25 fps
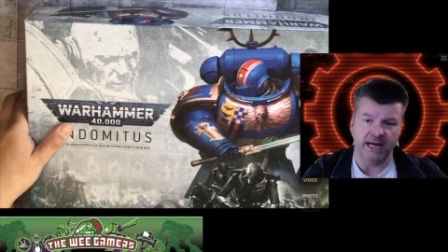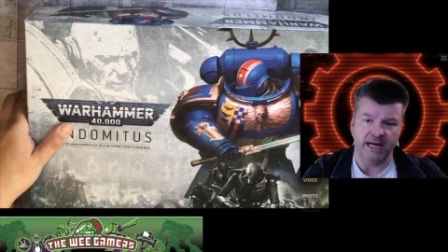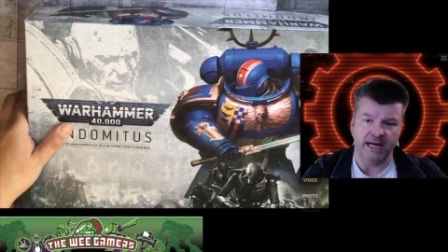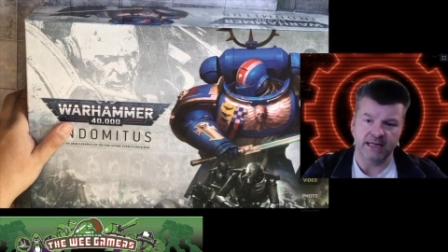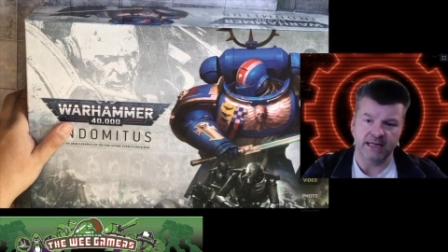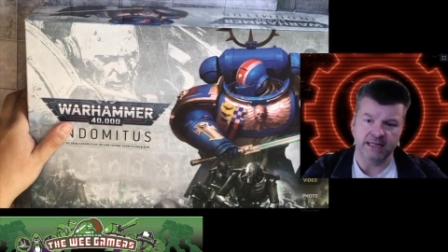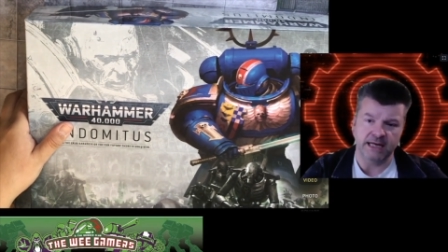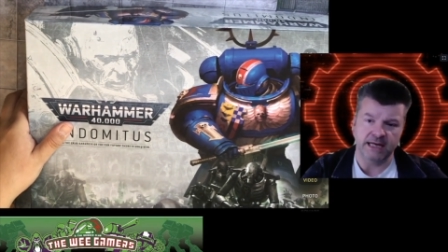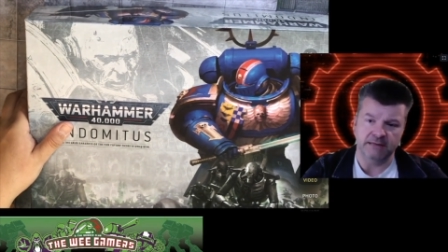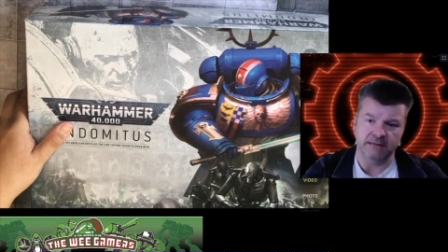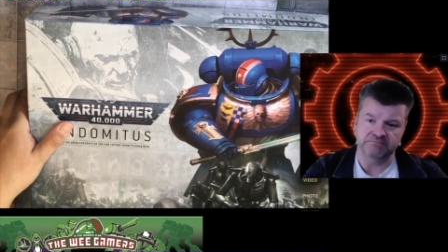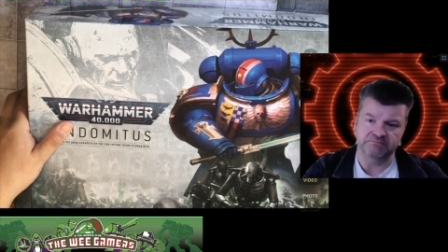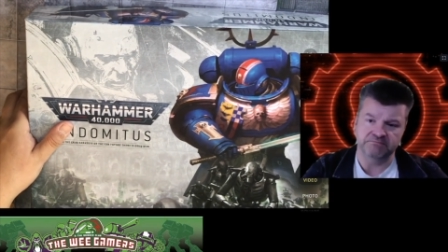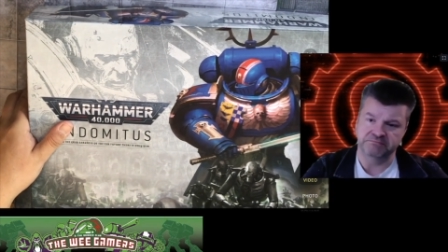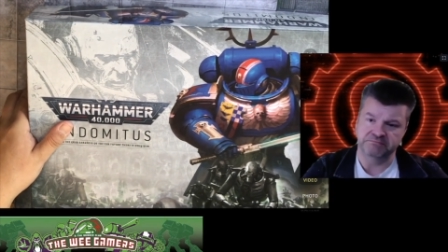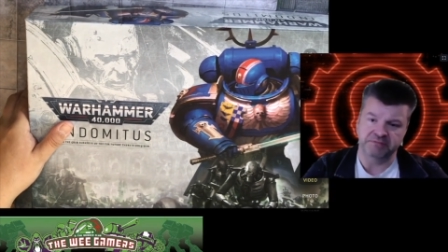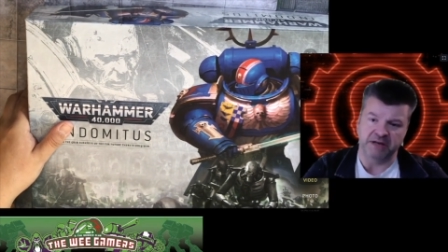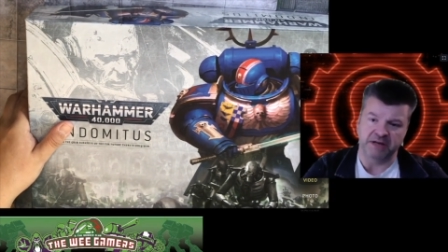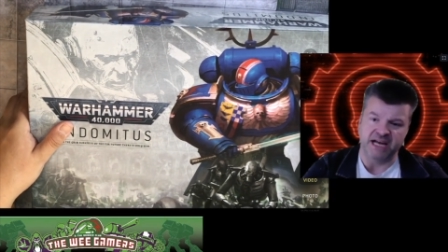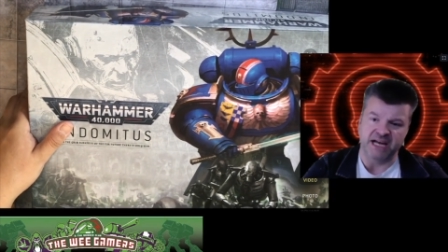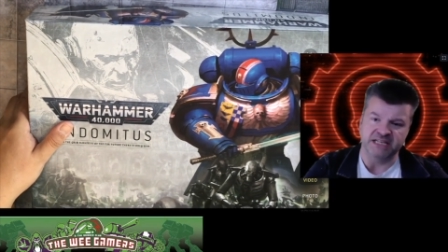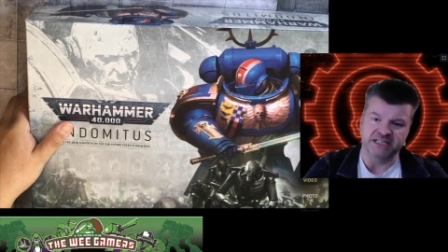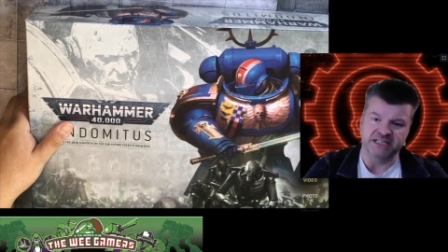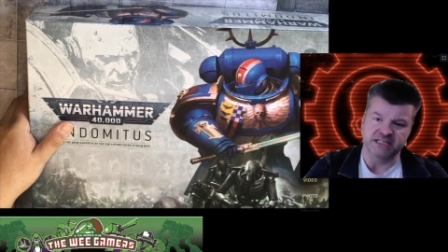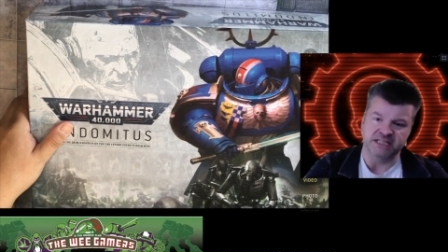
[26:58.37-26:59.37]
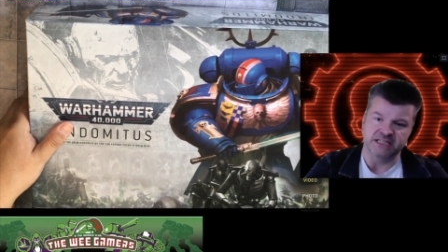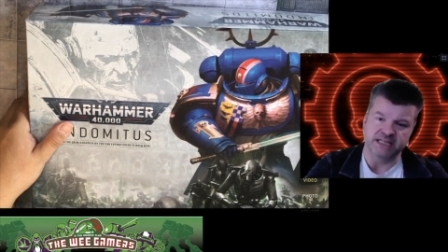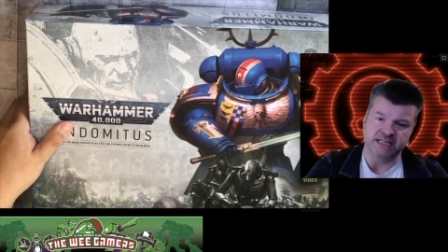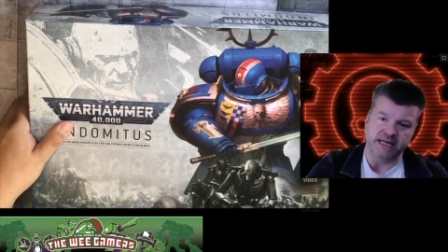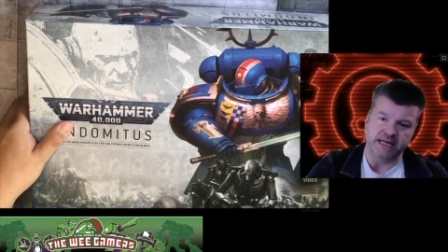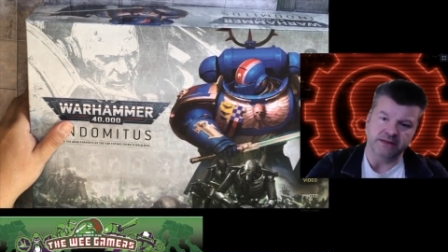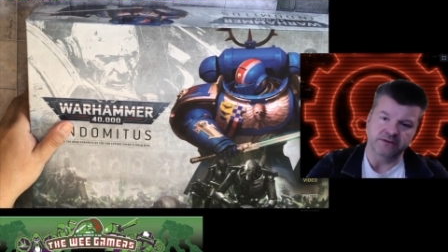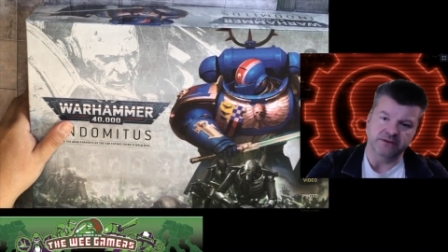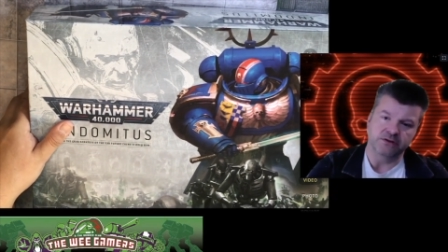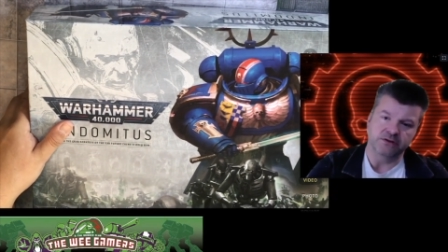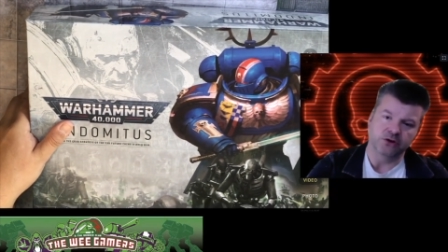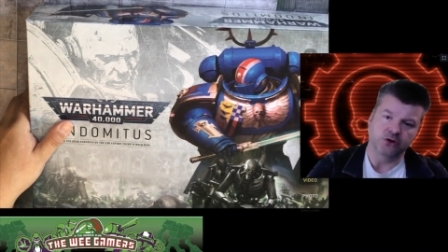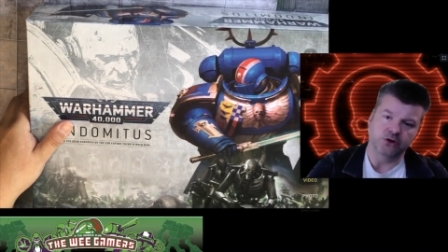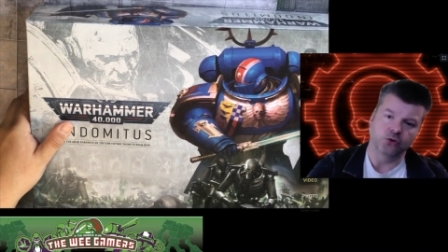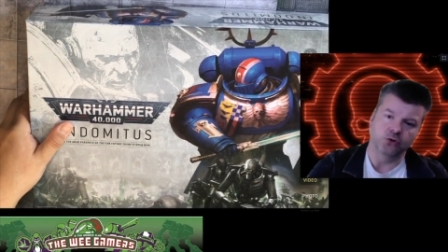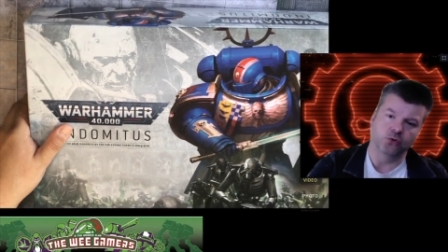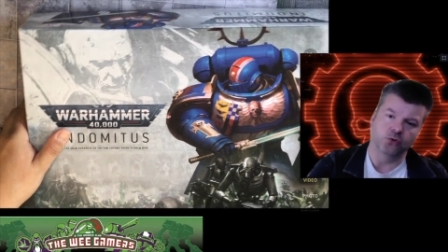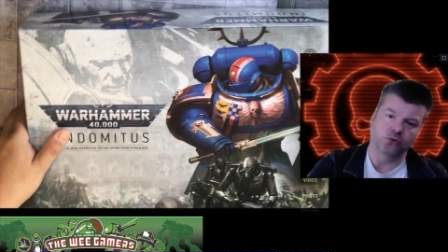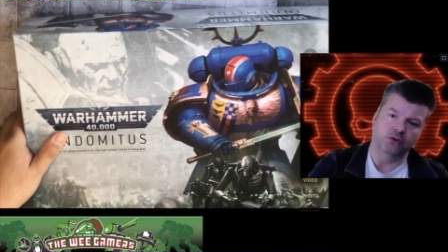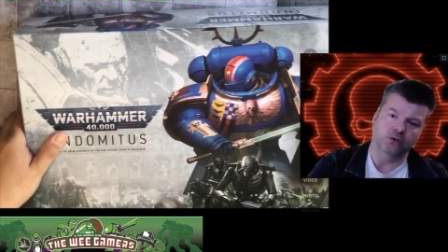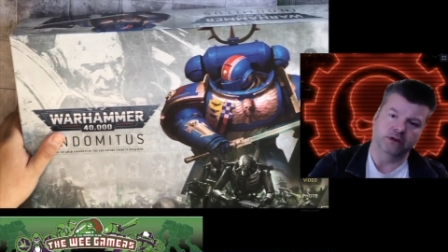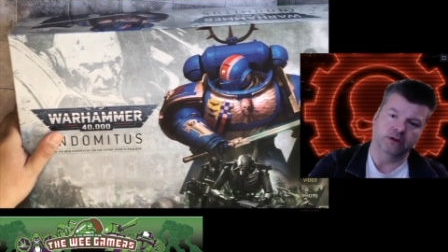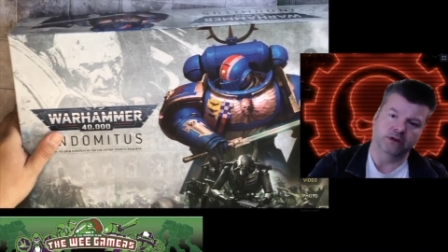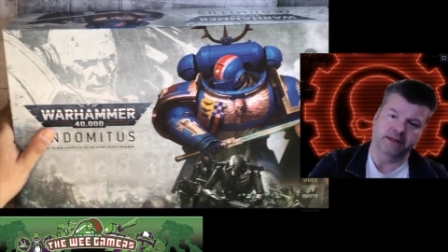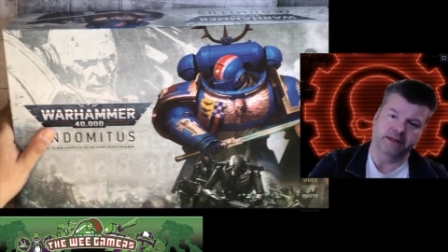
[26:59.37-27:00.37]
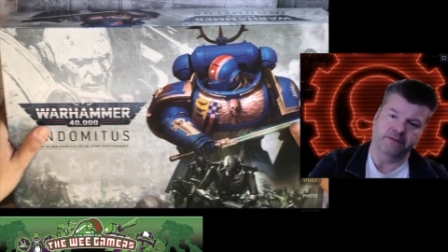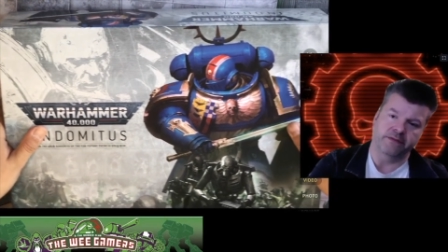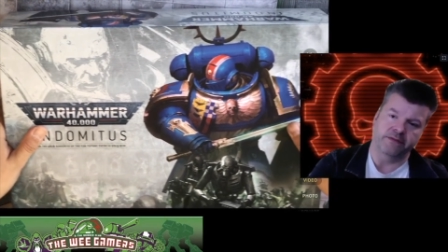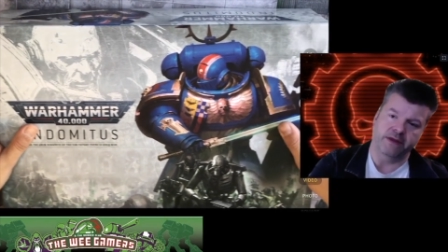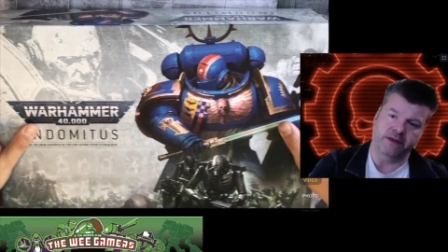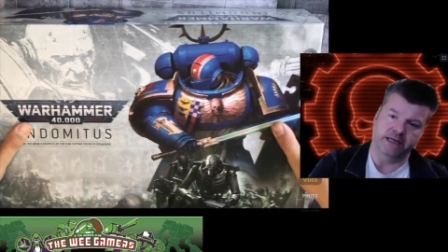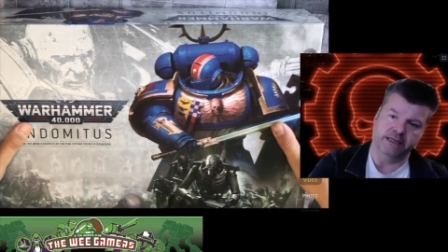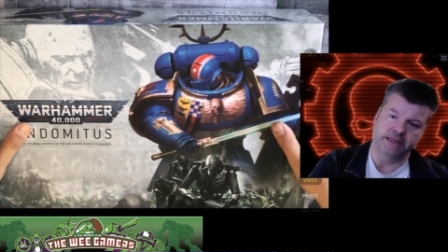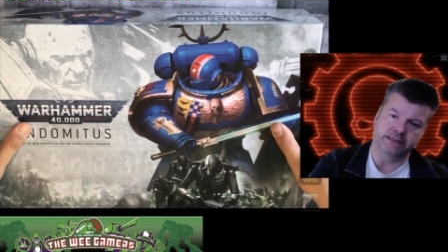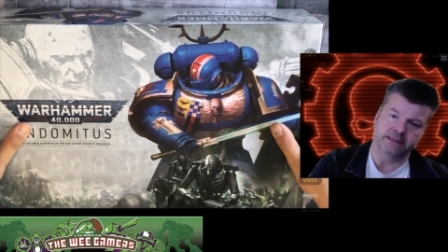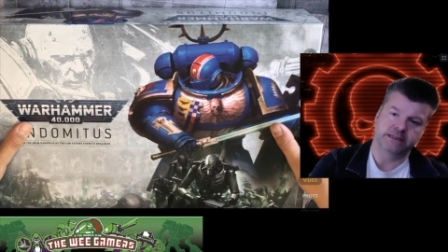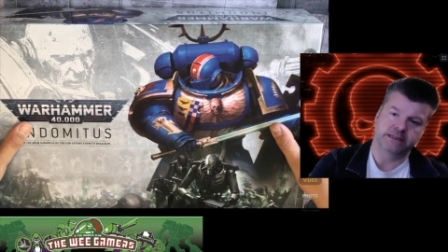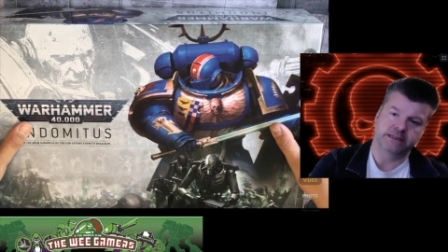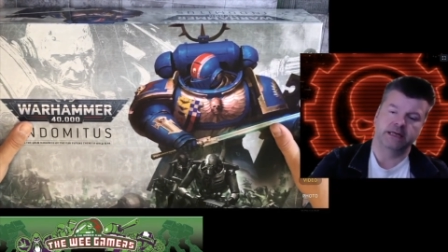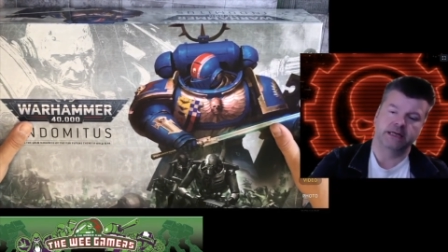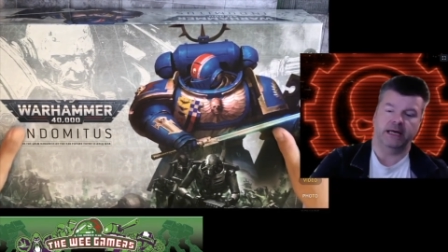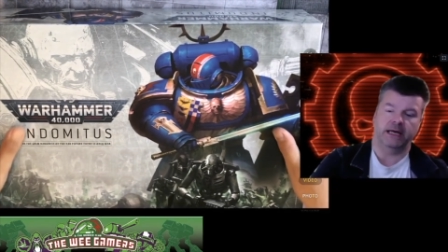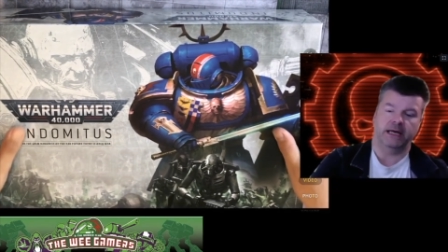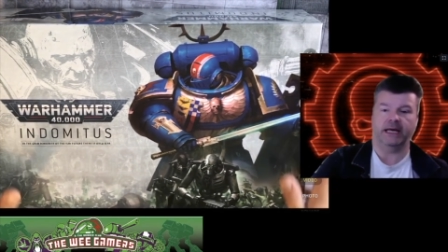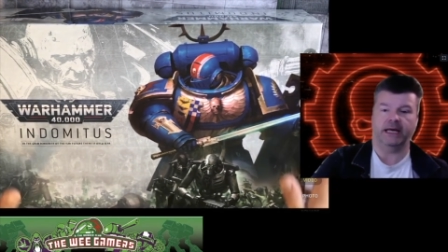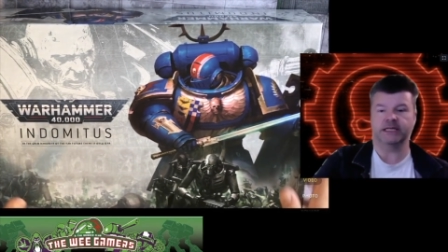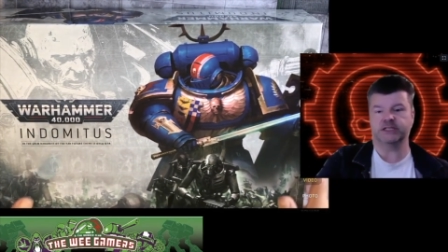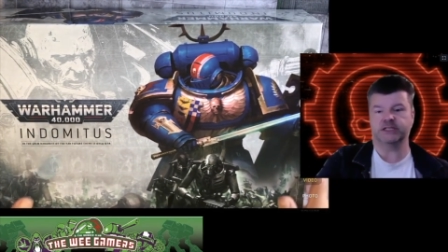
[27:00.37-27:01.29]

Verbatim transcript: as I say, the goal in this, I